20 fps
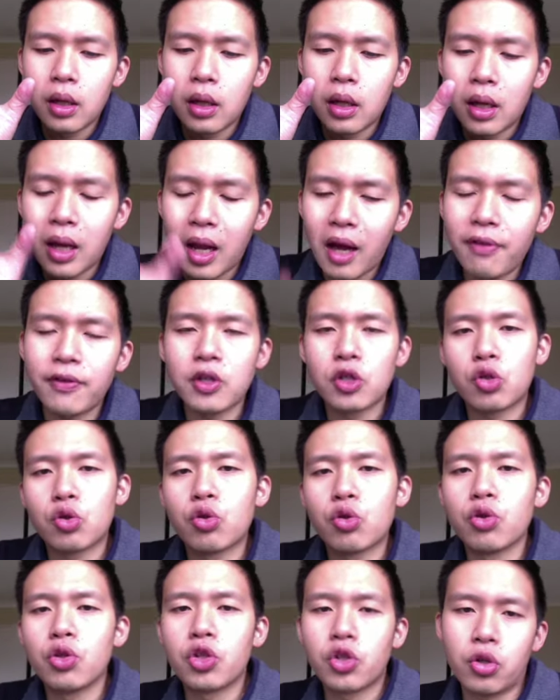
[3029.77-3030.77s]
life is
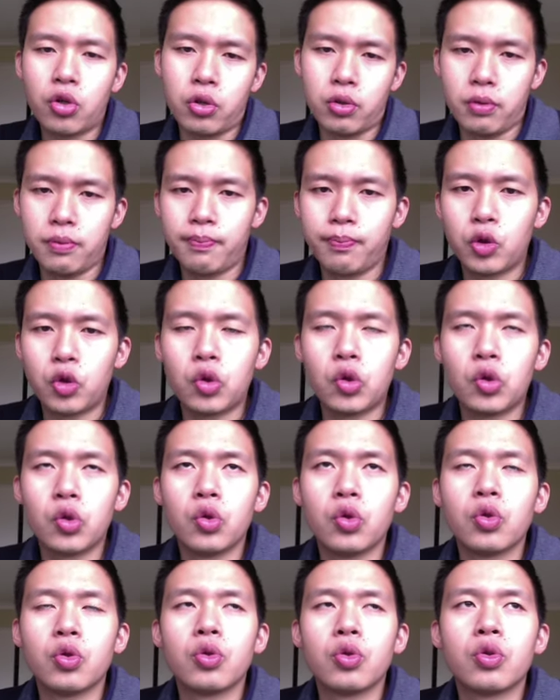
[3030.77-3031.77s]
too short
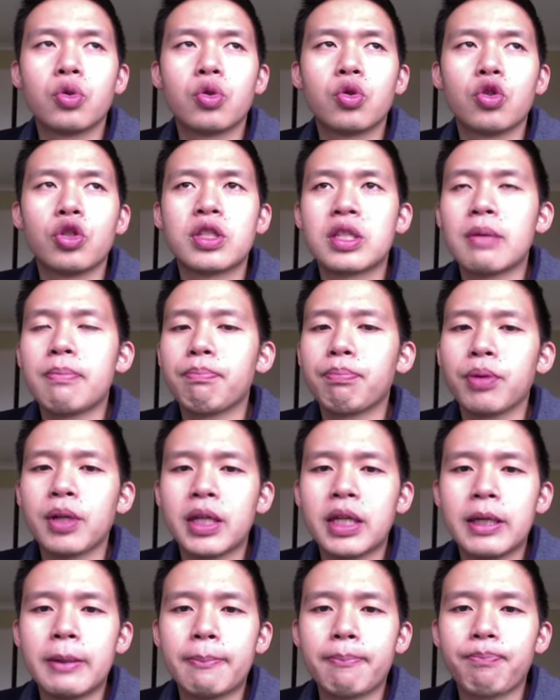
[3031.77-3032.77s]
to, to
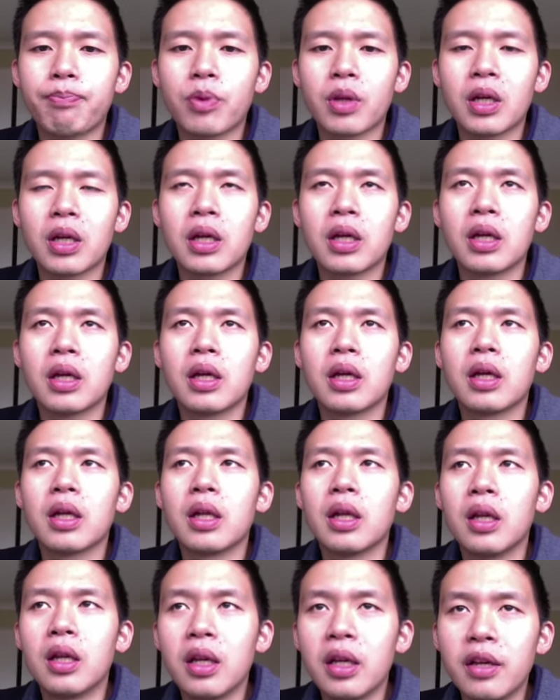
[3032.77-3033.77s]
simply
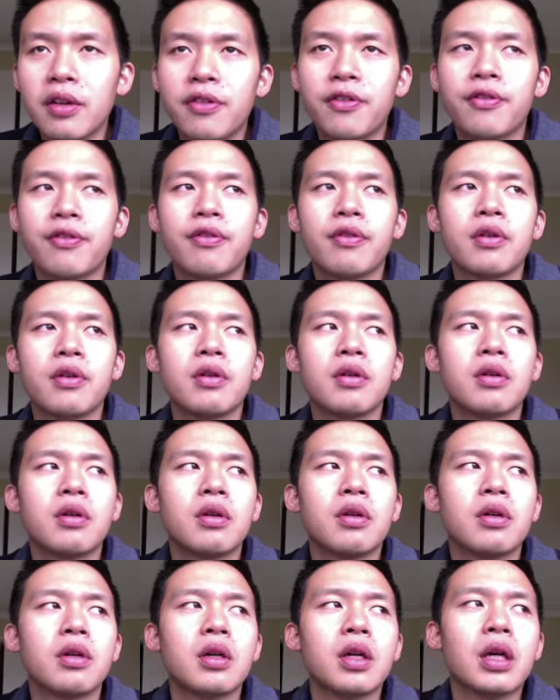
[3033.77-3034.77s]
live
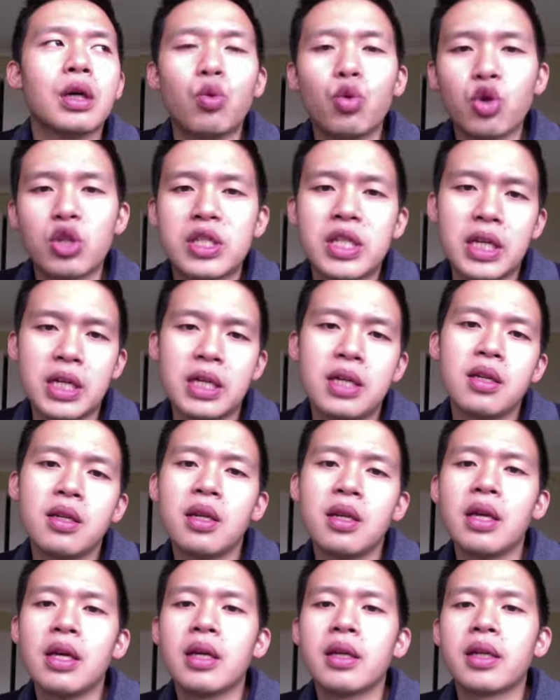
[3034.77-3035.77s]
a routine
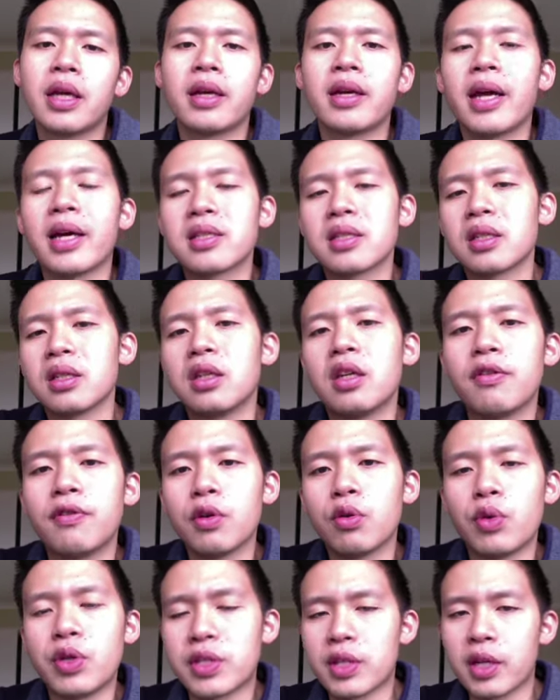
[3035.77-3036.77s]
that doesn't give
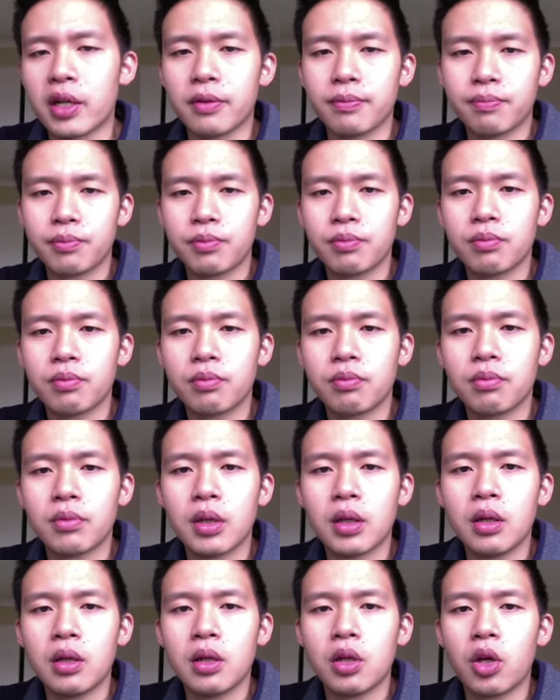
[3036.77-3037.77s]
you result.
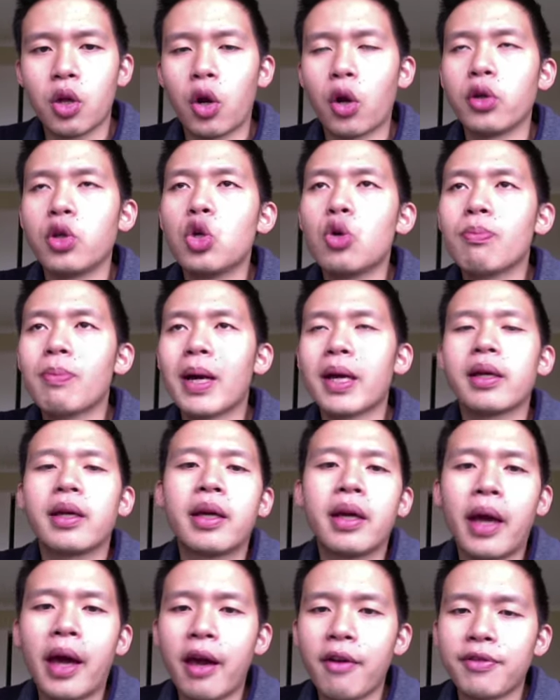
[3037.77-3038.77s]
You know, you
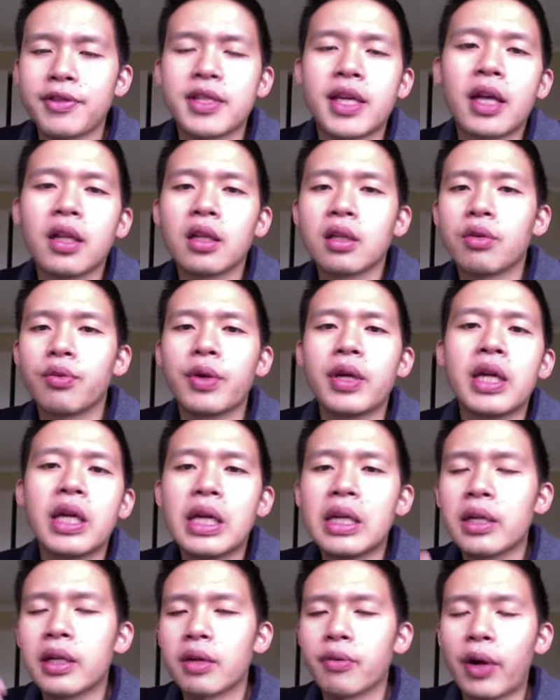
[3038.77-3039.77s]
might have salary,
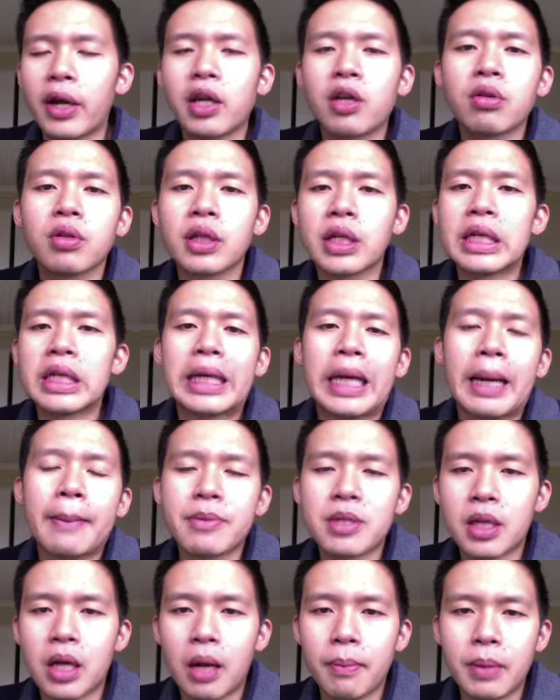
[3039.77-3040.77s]
in regular incomes
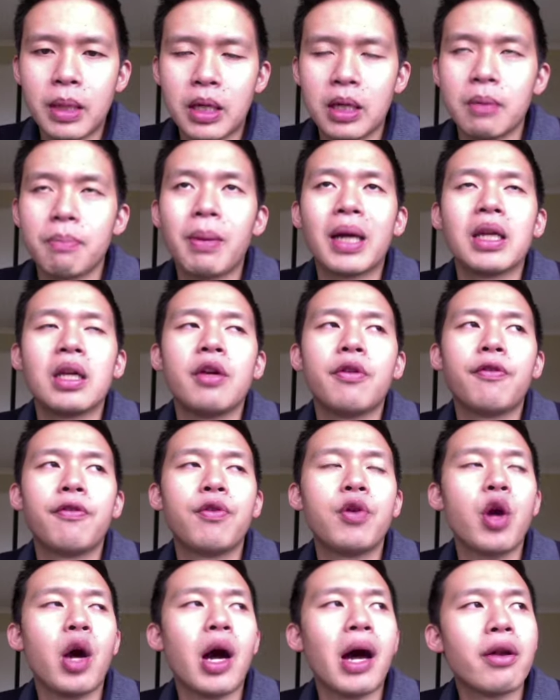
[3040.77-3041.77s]
coming in, but if
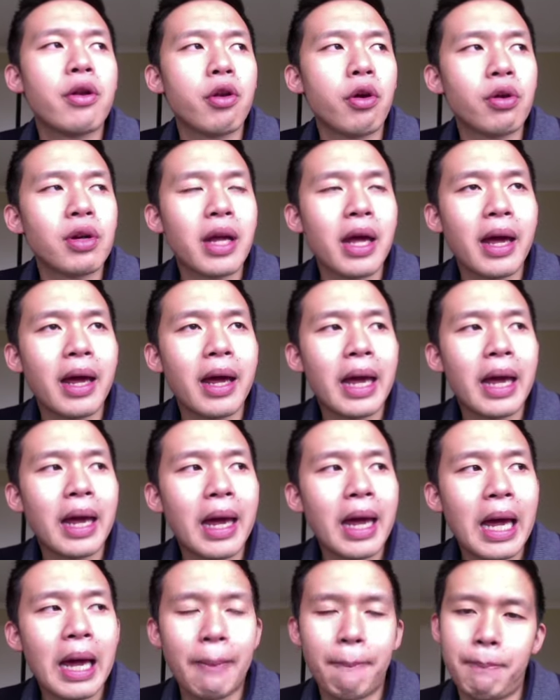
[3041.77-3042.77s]
you are not
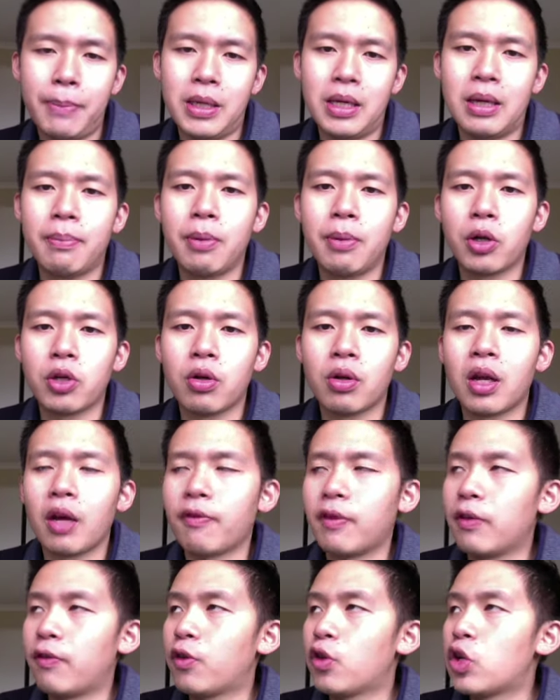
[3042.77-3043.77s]
happy about your life,
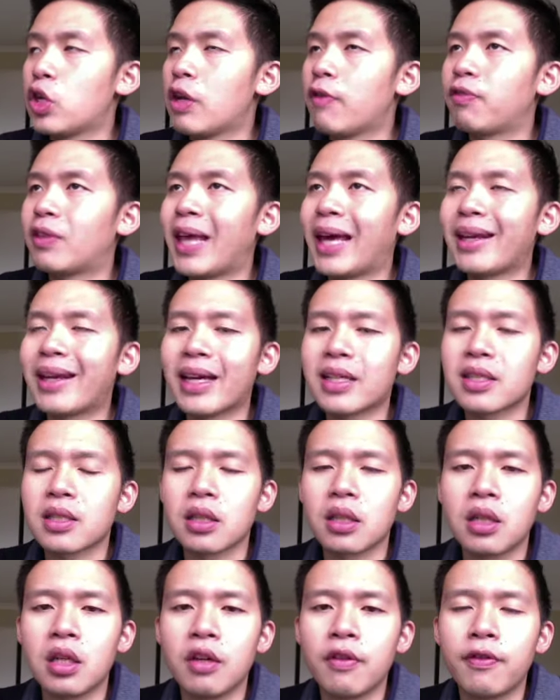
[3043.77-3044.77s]
if you if that
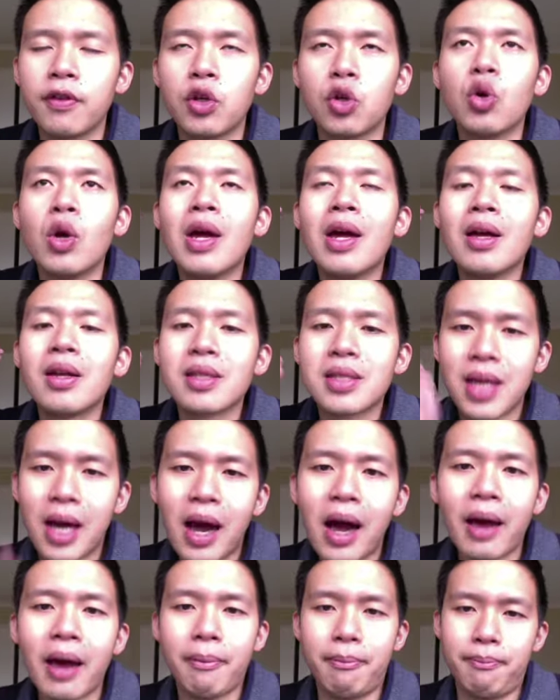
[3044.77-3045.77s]
doesn't give you
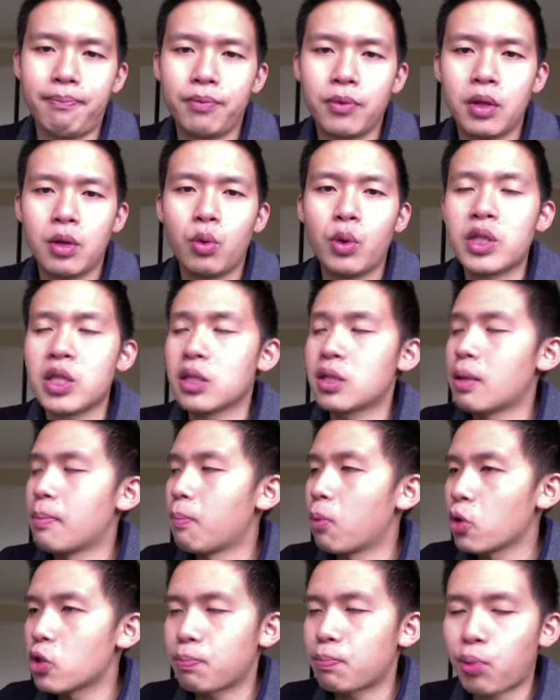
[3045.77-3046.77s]
time, which is the
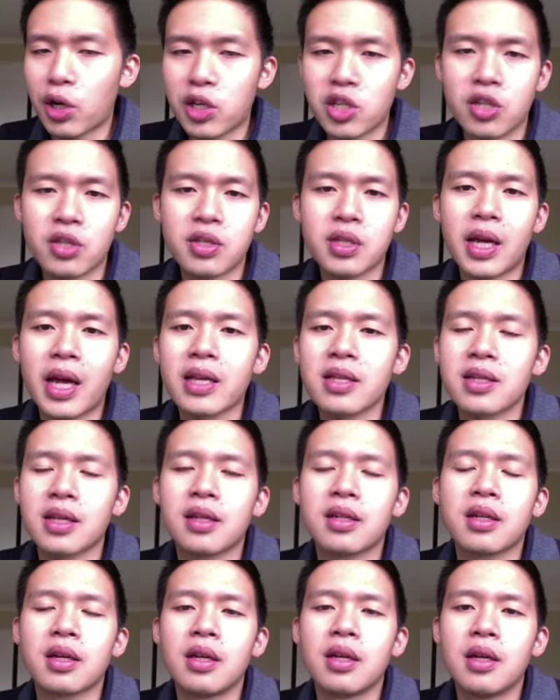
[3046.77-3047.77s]
most precious
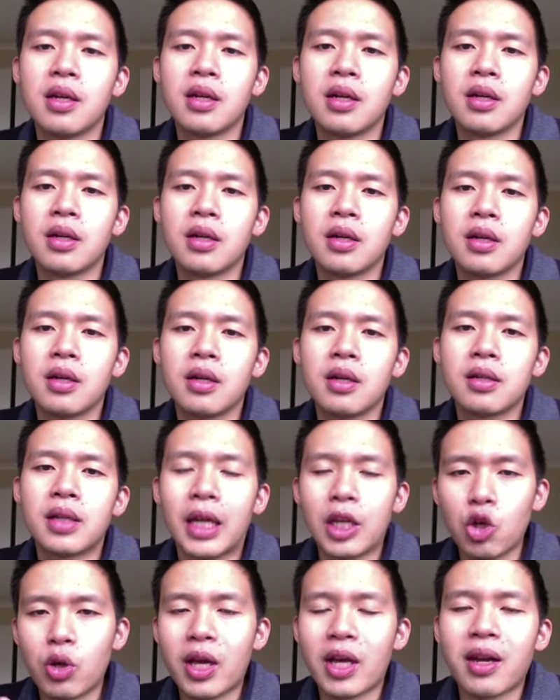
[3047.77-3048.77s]
asset that
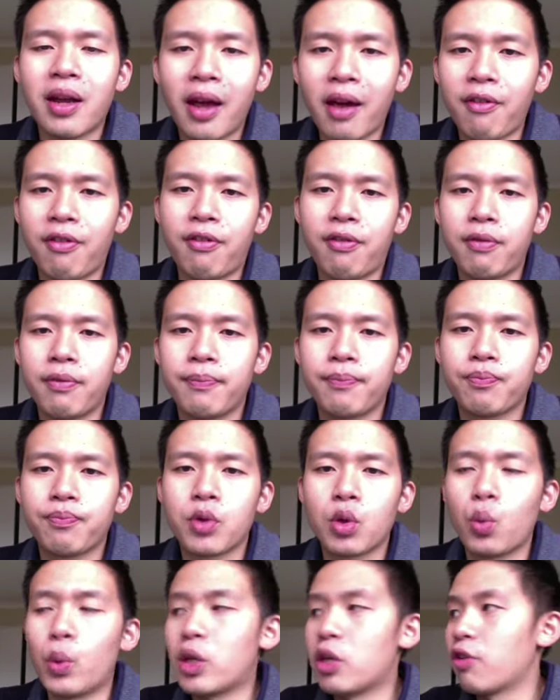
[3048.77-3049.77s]
you can have
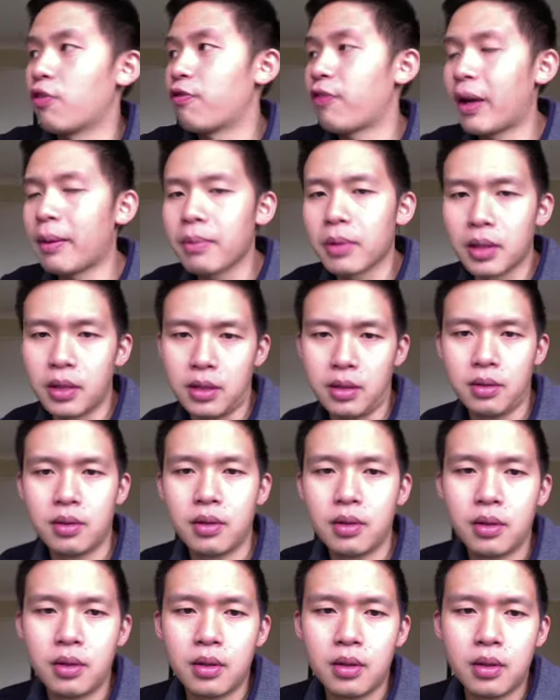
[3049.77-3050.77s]
with your family,
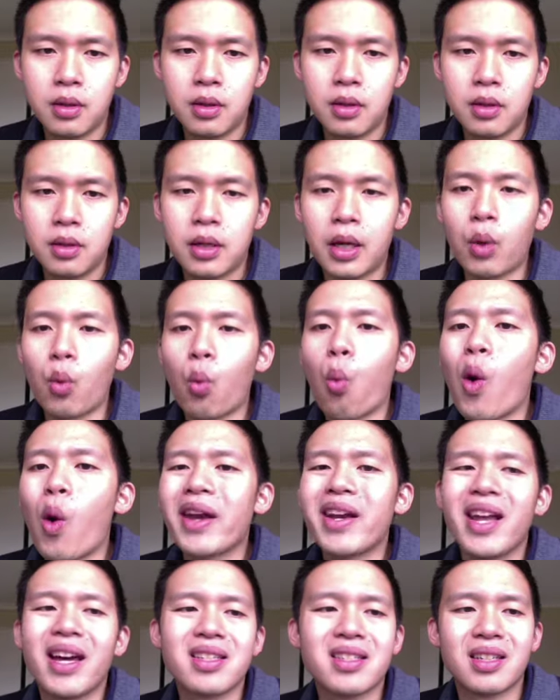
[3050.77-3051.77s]
then what
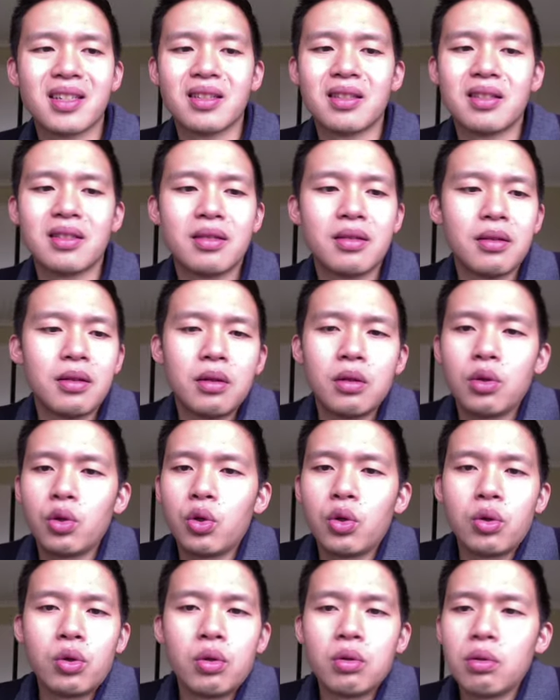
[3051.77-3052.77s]
does it,
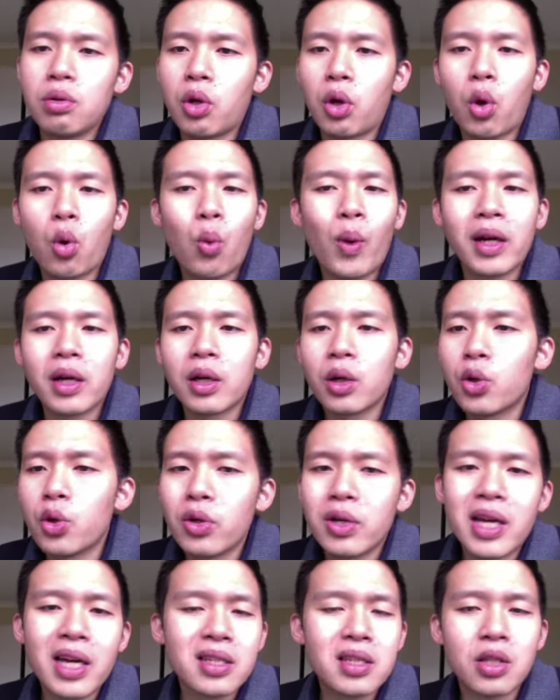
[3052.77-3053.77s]
you know, what good
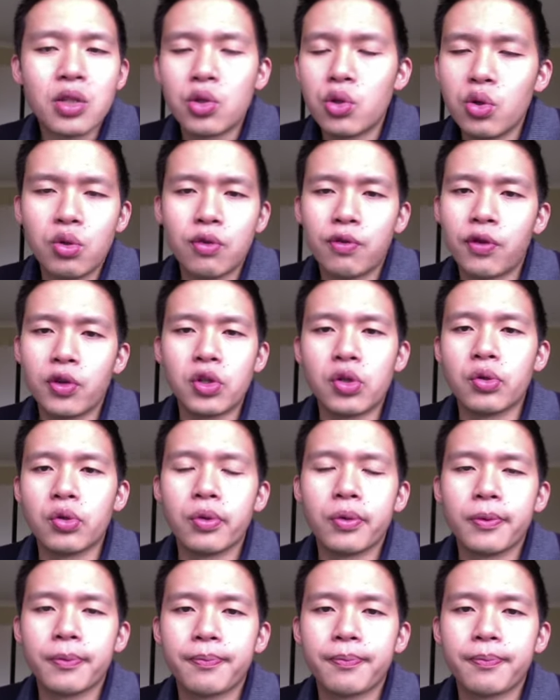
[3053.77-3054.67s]
does it do for you?